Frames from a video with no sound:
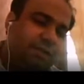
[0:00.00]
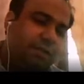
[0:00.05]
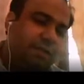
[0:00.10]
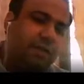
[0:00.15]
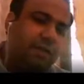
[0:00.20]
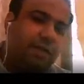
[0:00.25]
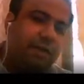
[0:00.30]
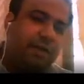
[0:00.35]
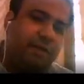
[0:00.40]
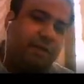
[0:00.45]

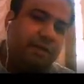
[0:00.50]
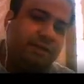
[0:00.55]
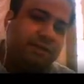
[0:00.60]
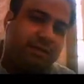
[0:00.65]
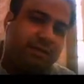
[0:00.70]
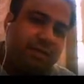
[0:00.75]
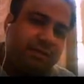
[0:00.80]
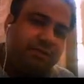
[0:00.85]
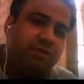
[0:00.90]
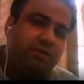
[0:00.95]
physical
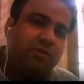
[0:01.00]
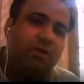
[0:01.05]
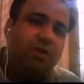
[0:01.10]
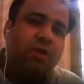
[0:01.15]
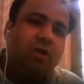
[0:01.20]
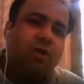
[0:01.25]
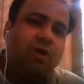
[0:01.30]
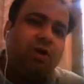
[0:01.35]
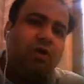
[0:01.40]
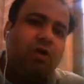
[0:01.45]
characteristics
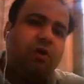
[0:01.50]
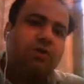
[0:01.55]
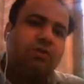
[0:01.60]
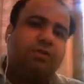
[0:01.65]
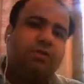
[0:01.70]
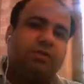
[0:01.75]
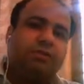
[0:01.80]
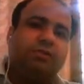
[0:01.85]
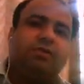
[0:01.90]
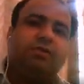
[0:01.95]

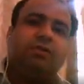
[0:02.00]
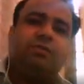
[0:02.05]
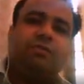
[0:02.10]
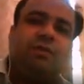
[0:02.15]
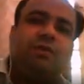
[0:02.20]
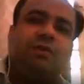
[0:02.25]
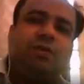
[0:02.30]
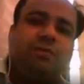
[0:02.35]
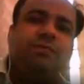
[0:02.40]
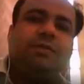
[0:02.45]
or
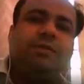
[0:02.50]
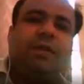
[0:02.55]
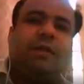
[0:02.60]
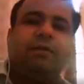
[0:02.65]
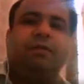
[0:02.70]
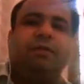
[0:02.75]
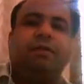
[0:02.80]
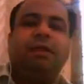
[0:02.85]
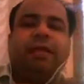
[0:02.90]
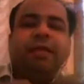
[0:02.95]
structure of an
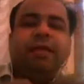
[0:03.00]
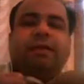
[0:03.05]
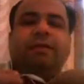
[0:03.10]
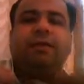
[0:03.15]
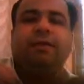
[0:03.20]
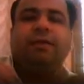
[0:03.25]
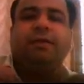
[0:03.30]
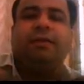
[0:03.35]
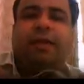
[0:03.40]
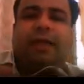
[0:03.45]
object,
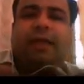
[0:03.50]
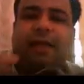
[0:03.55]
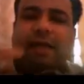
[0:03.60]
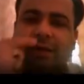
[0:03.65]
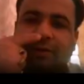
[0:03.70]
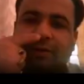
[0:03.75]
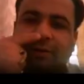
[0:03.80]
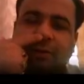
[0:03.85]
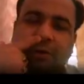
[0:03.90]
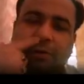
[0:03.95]
like a
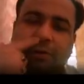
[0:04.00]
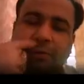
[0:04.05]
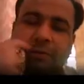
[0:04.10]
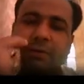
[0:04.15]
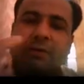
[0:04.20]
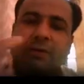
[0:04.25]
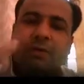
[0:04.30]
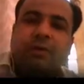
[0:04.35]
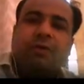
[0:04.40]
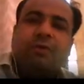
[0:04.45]
crack
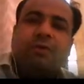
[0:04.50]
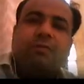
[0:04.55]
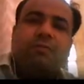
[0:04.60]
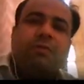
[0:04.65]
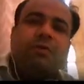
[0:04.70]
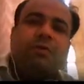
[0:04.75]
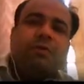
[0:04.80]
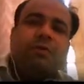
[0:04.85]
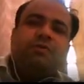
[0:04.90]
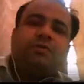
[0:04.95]
or
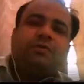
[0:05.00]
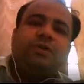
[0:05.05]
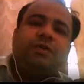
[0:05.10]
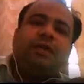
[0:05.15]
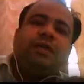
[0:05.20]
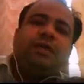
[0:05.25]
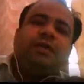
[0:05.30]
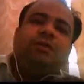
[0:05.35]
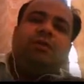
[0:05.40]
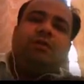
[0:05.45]

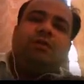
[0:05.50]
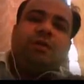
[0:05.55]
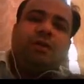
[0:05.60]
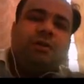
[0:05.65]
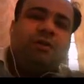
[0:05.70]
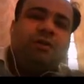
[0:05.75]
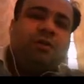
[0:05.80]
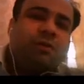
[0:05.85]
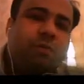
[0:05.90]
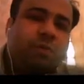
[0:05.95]
porosity
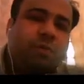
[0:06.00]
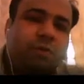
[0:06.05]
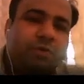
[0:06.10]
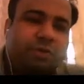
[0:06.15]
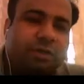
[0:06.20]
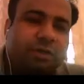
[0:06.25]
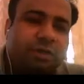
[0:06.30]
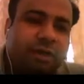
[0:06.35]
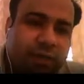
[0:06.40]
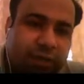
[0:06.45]
or
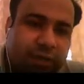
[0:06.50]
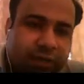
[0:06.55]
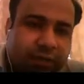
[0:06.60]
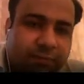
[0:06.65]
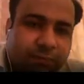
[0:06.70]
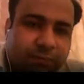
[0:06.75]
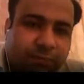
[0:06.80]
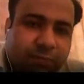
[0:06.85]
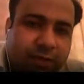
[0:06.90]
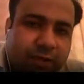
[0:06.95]

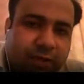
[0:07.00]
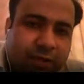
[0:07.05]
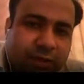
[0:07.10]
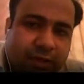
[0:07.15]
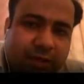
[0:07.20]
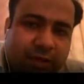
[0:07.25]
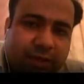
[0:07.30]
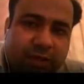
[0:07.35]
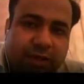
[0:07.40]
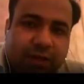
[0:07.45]
inhomogeneity.
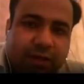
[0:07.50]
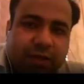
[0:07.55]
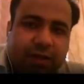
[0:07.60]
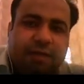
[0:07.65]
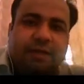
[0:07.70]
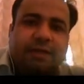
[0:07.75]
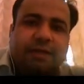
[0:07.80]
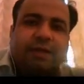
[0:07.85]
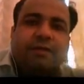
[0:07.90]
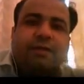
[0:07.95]

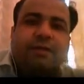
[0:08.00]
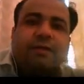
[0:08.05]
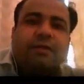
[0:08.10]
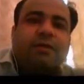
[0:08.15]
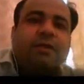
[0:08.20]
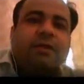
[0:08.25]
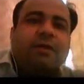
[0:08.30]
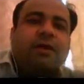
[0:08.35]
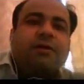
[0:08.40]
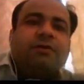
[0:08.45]
Like
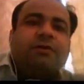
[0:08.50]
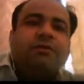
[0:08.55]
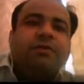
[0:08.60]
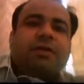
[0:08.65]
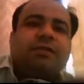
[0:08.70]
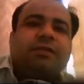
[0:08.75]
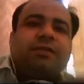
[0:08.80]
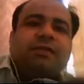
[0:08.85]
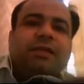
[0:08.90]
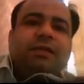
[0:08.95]

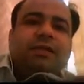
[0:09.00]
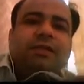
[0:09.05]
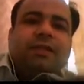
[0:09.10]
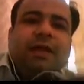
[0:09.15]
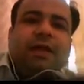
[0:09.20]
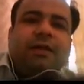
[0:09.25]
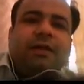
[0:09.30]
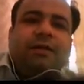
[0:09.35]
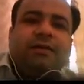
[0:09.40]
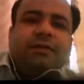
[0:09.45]
you can say
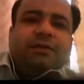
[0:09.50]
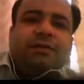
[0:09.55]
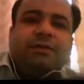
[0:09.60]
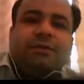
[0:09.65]
that